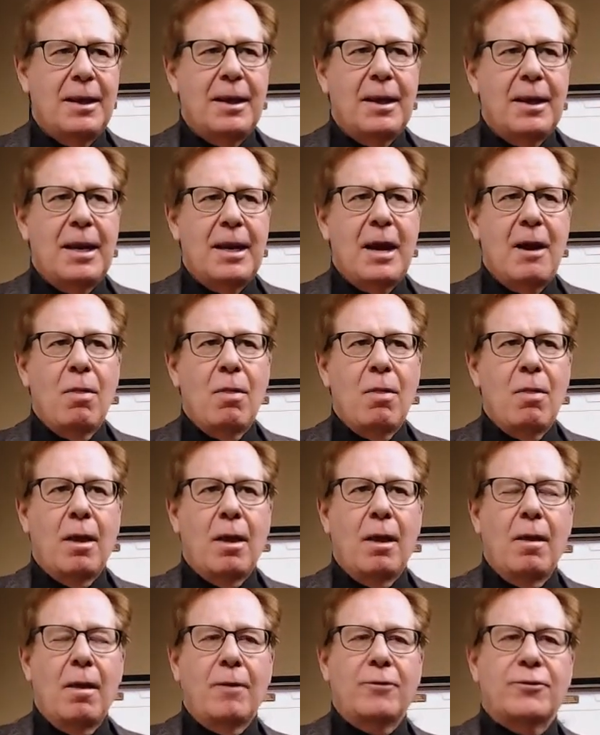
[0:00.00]
Now,
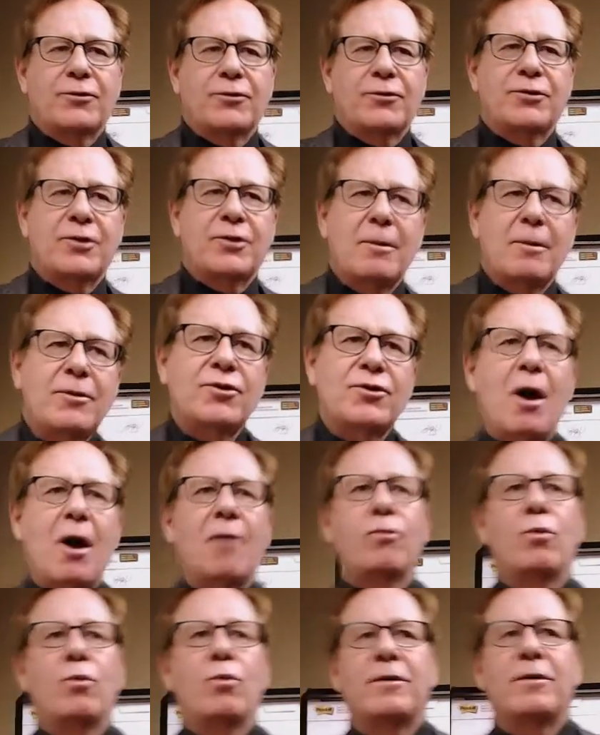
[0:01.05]
some of the
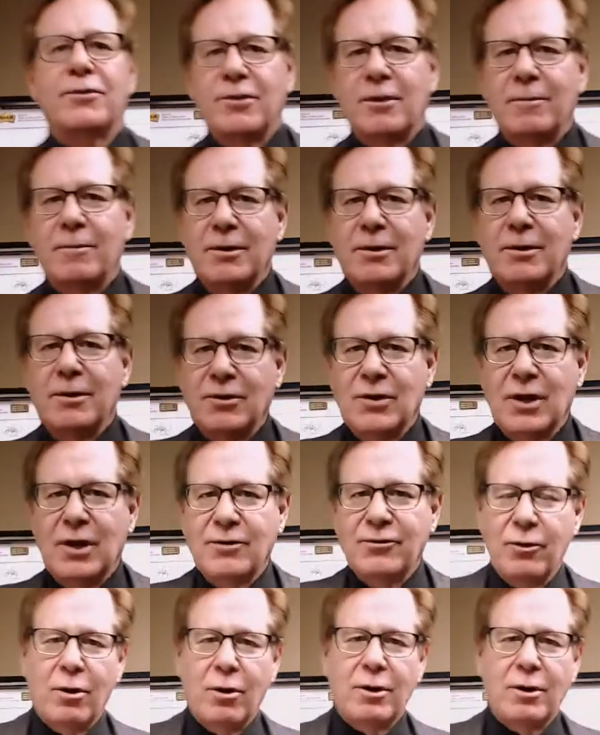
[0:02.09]
software that some of the
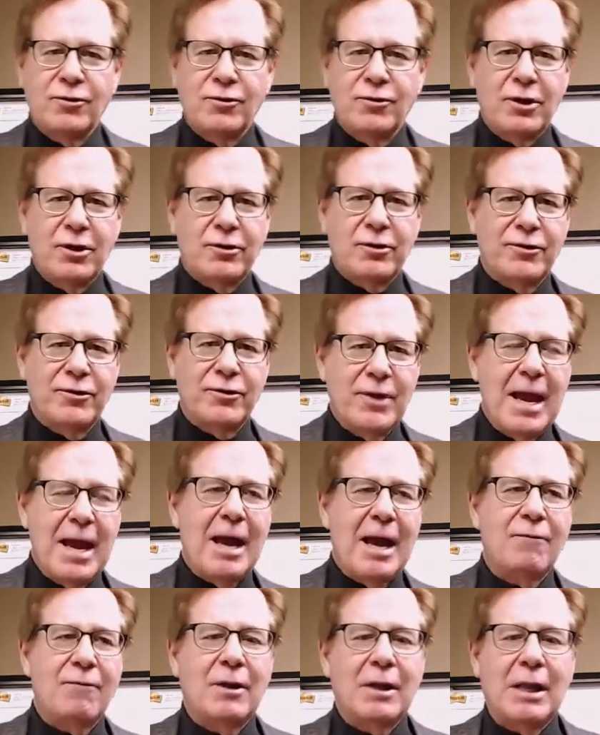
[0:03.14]
testing organizations
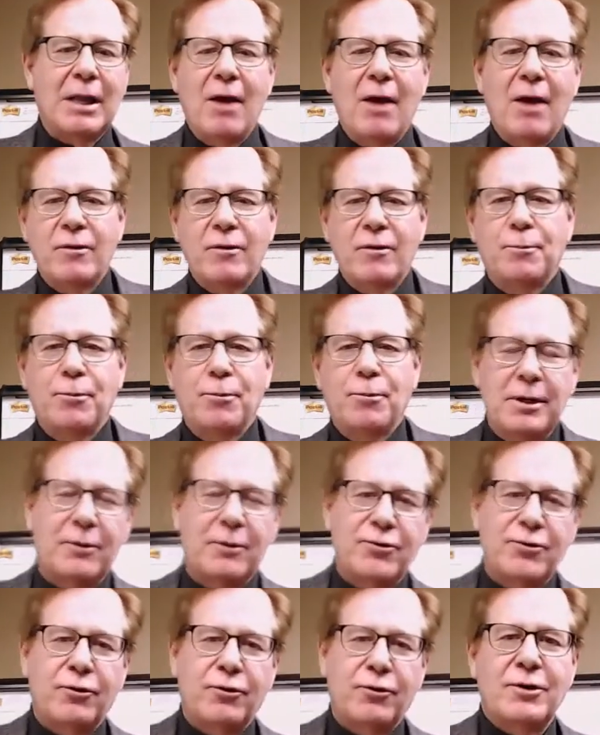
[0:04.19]
have allow them to put
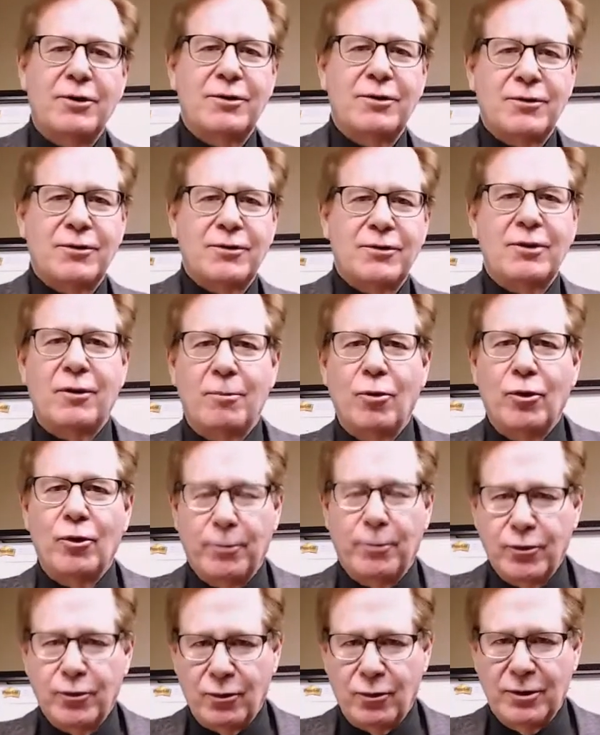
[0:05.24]
illustrations into the
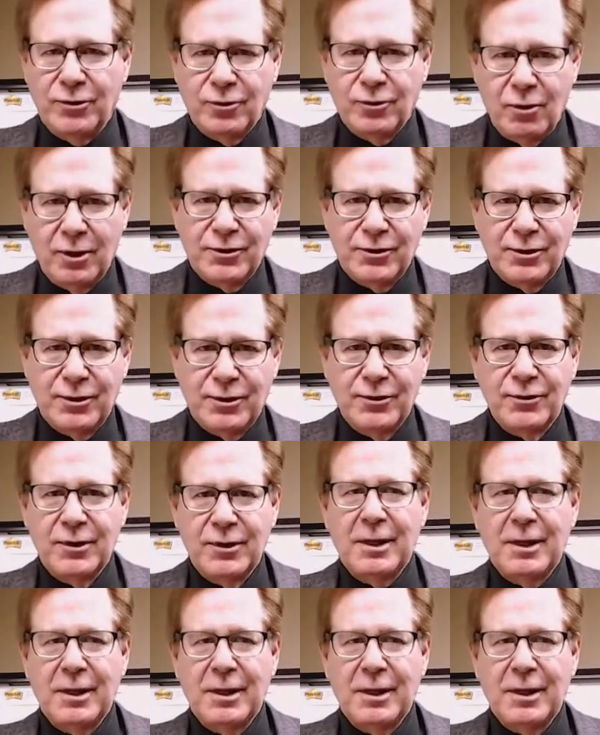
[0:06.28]
multiple choice questions,